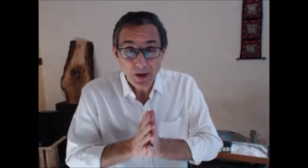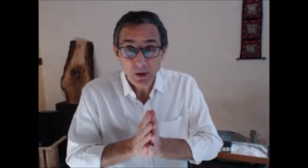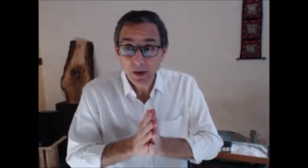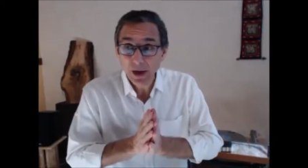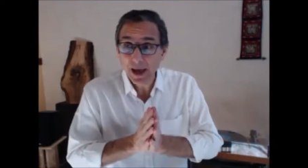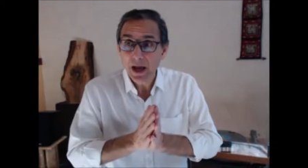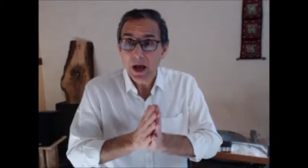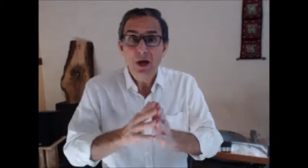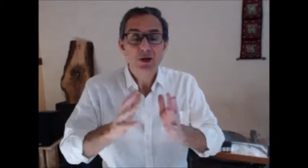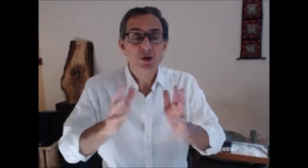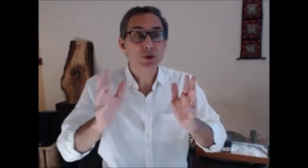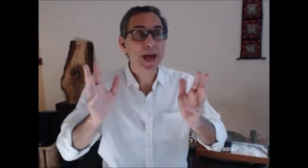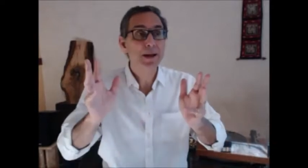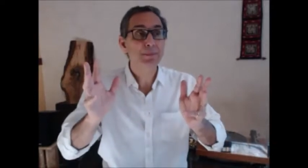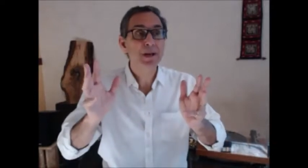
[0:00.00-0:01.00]
Okay, so
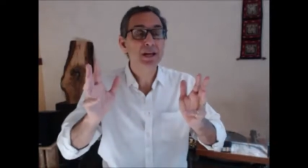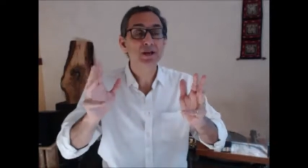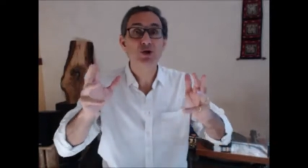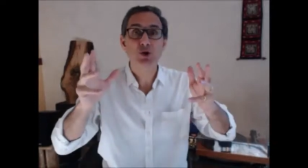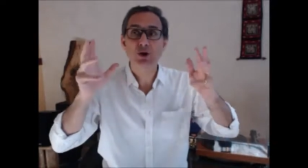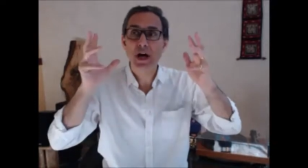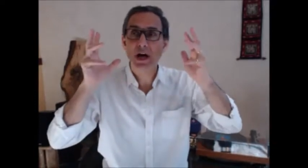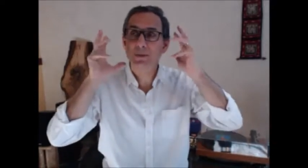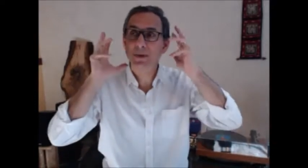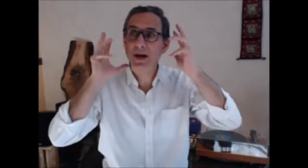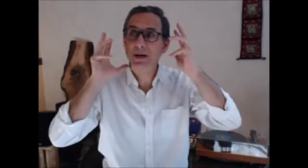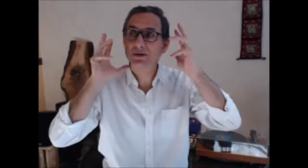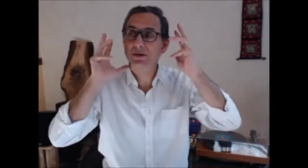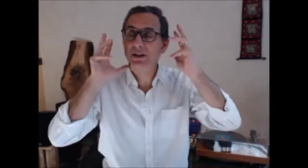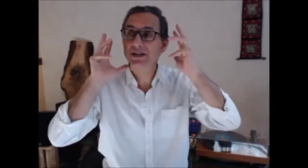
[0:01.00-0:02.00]
that means you're not
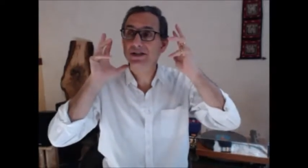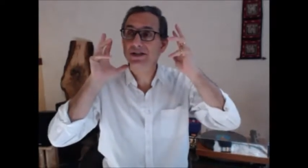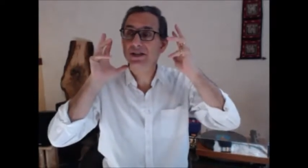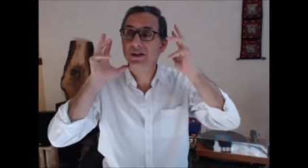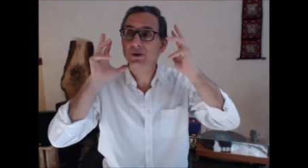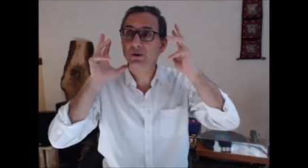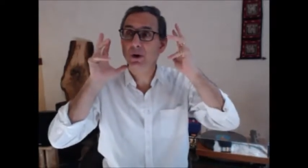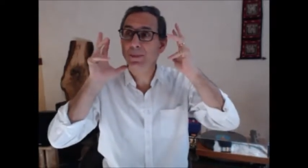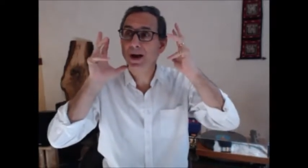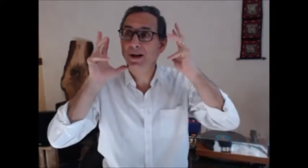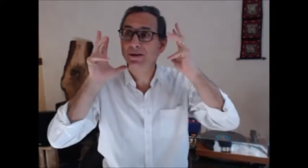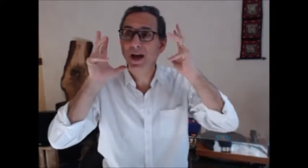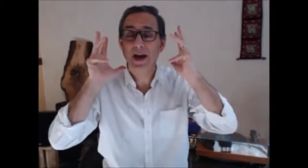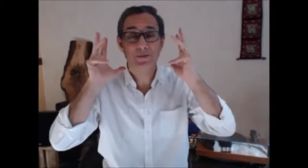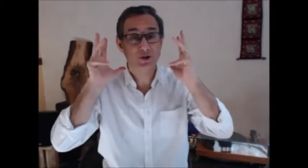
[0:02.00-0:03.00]
about. Let's see, you're
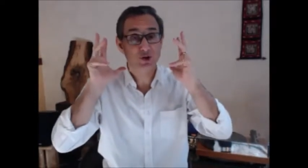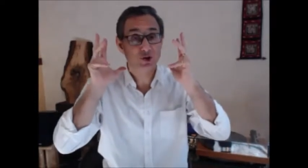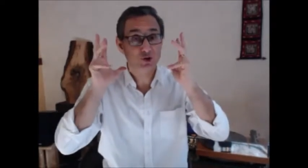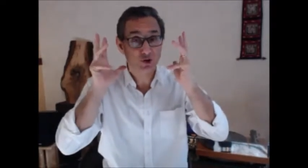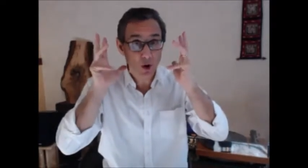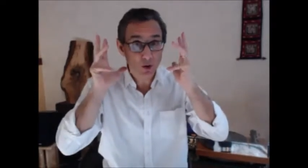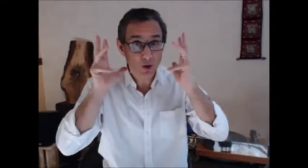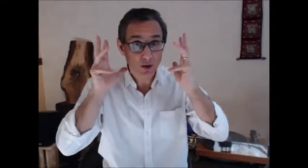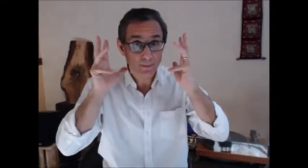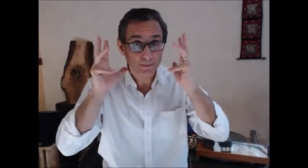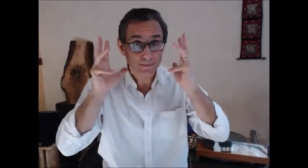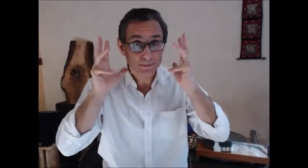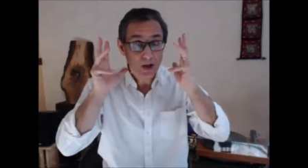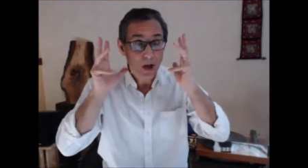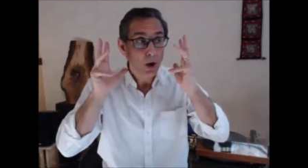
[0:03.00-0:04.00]
about to have a stroke,
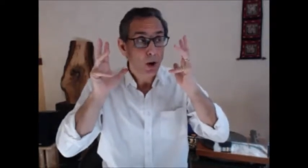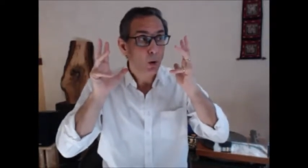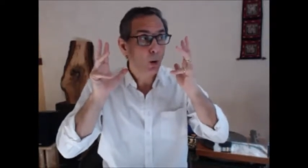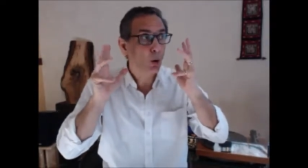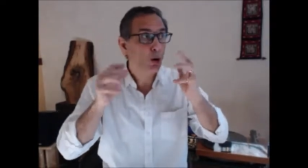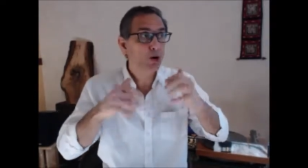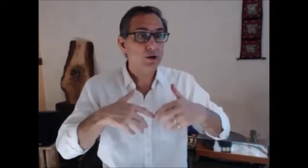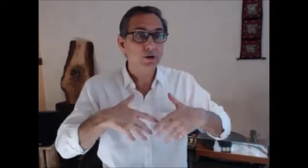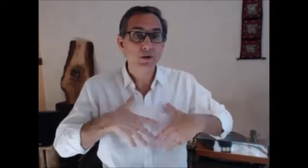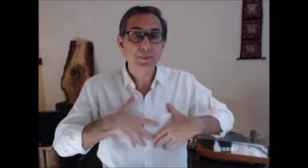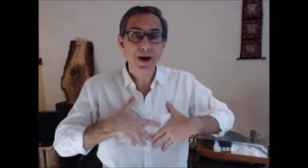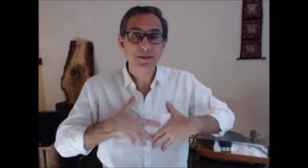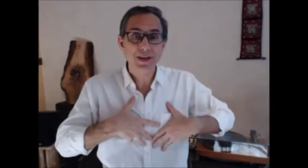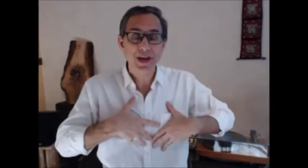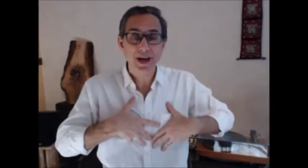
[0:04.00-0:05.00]
or you're
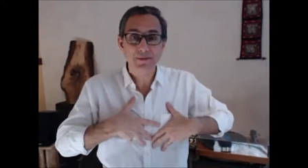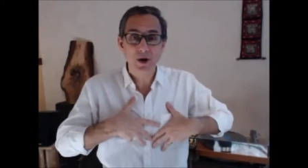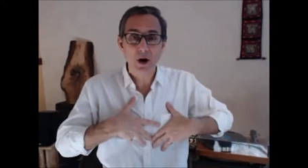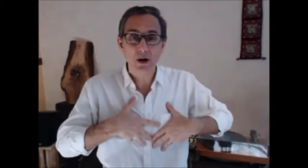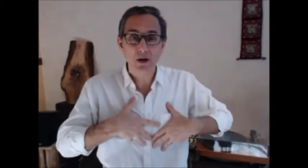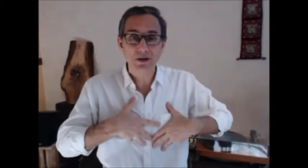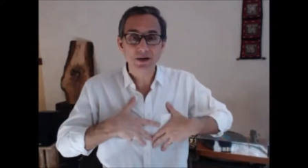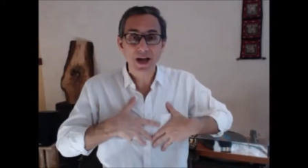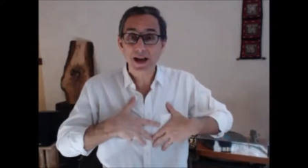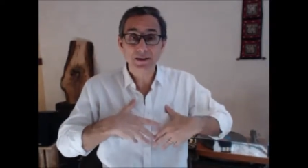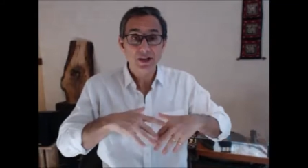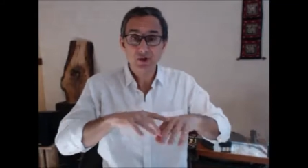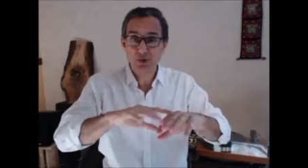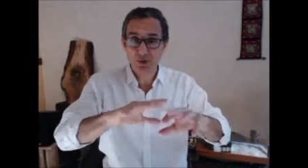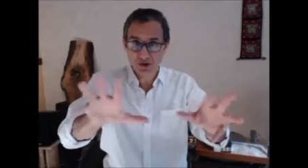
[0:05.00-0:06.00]
about to have a heart attack.
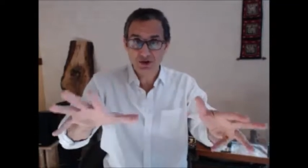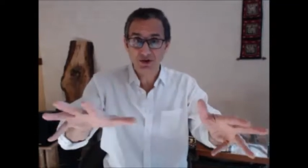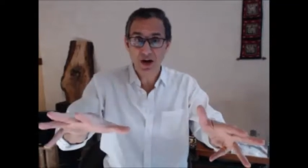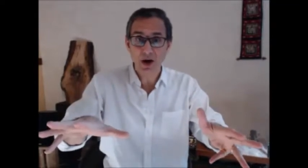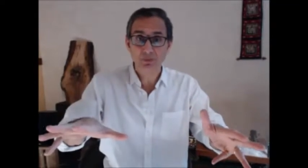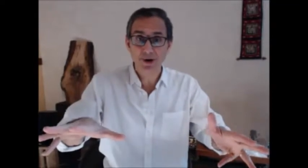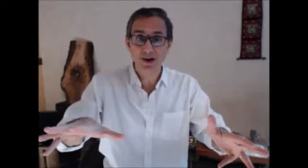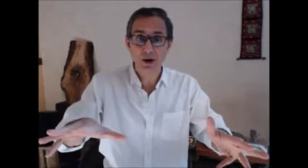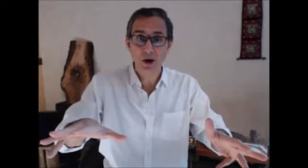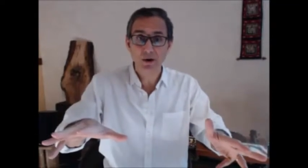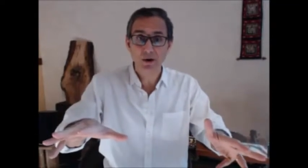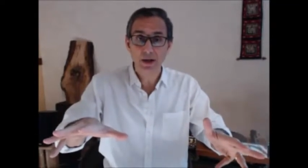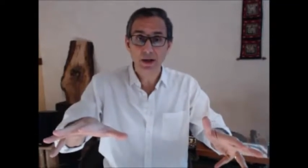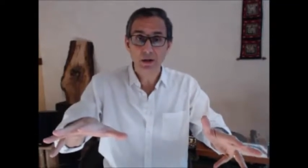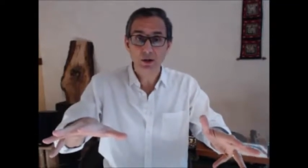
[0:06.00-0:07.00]
This was the top
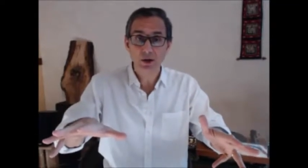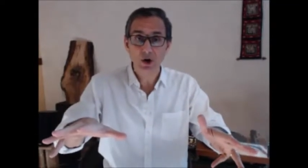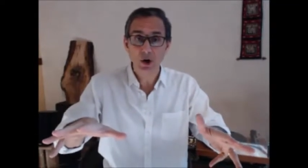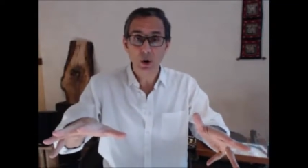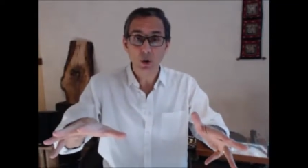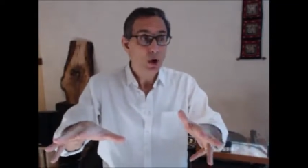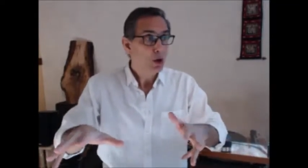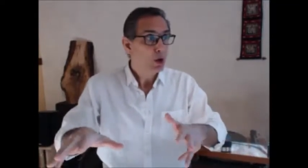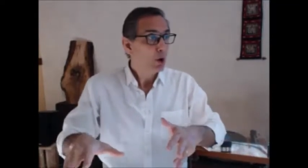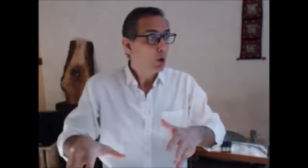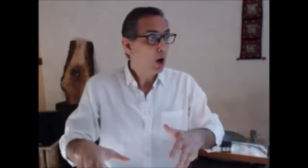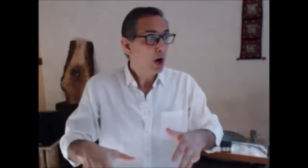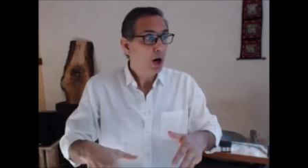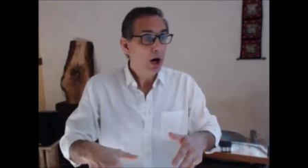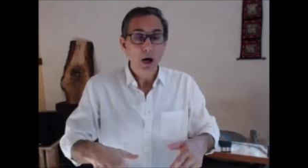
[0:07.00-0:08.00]
priority. You know,
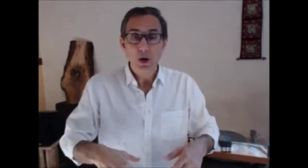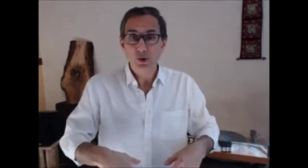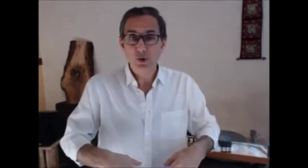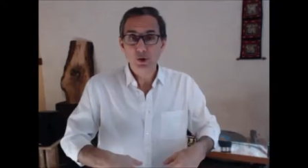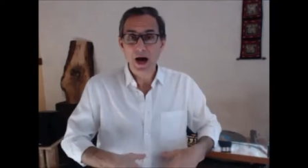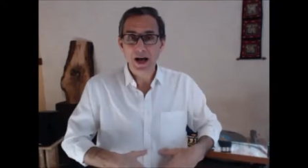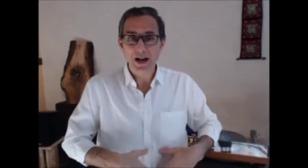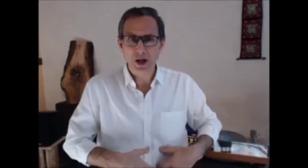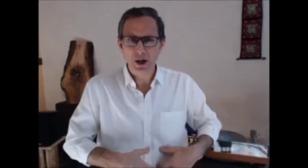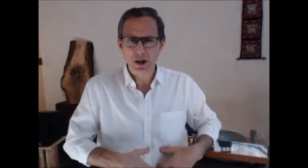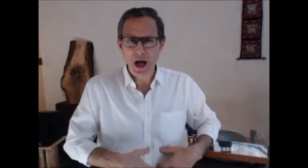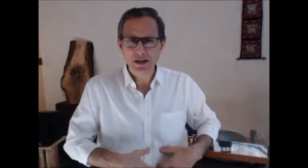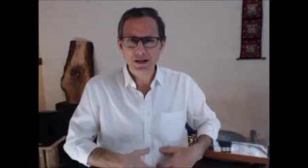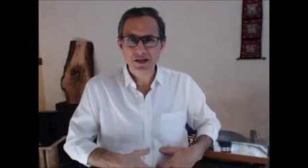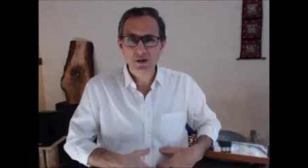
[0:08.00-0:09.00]
uh, you got a
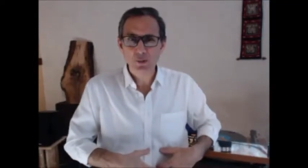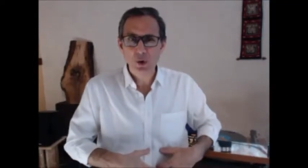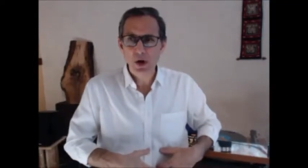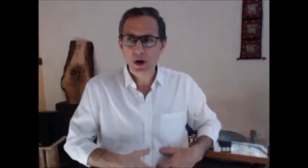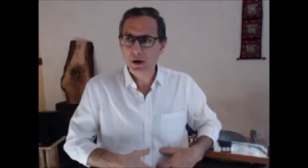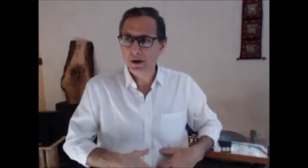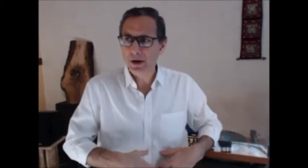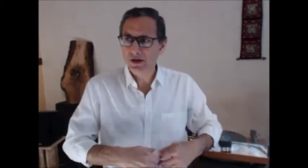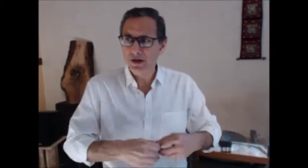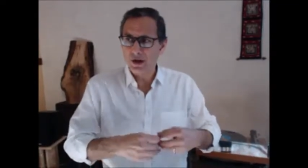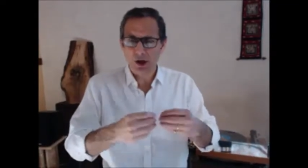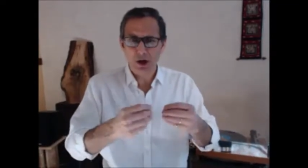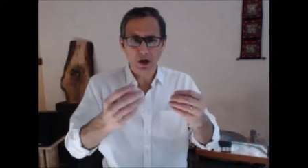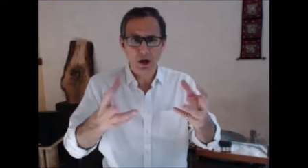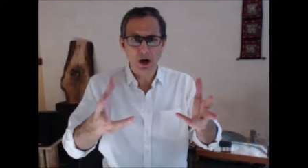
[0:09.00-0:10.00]
clot somewhere, it's
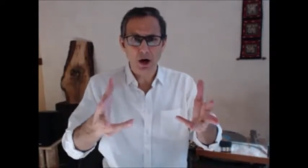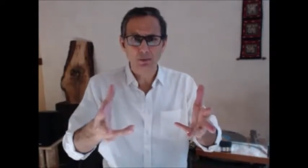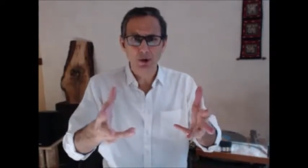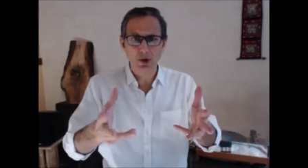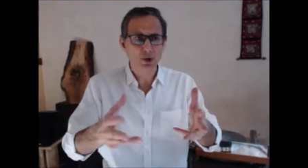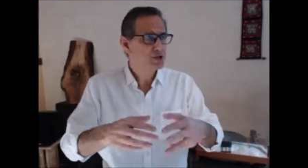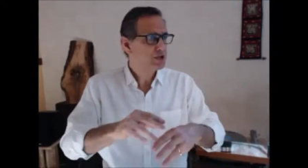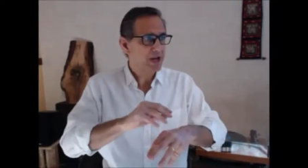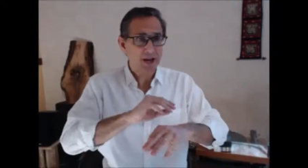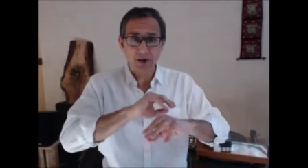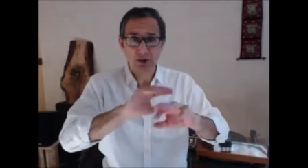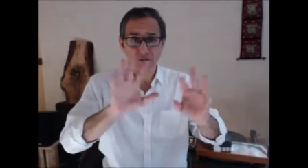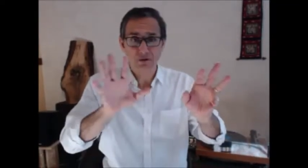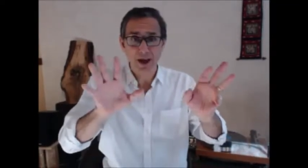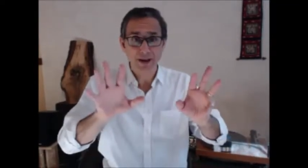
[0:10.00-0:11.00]
going to come loose, and
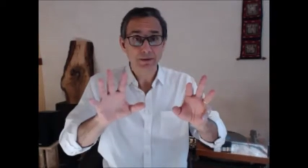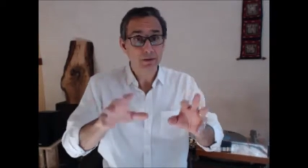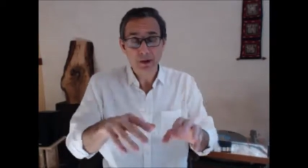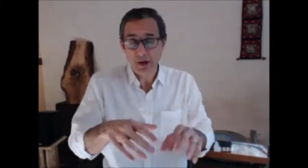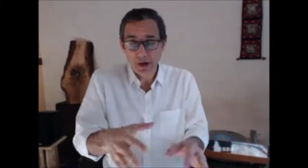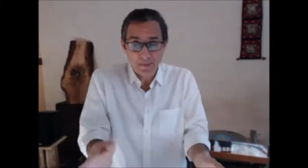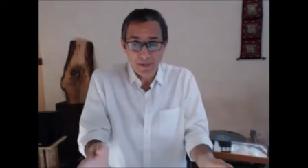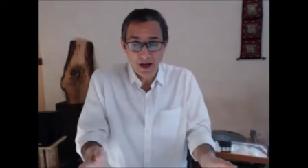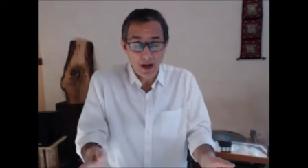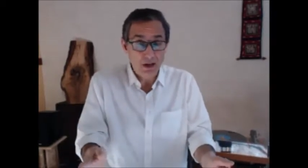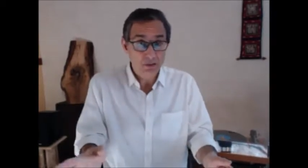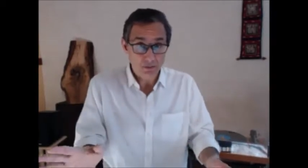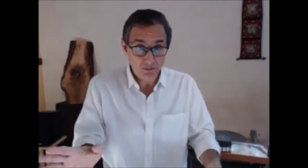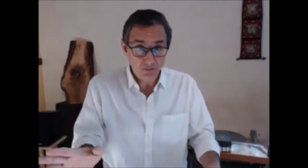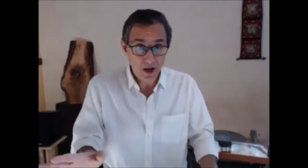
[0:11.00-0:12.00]
you're dead in a
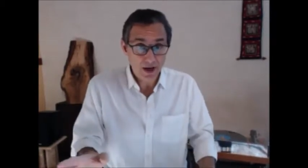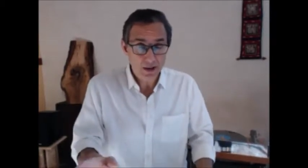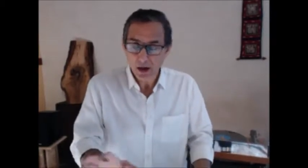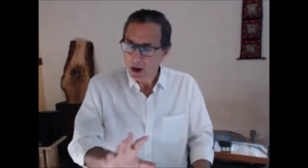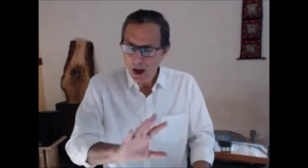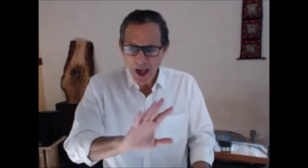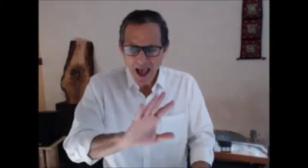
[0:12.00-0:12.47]
minute, right?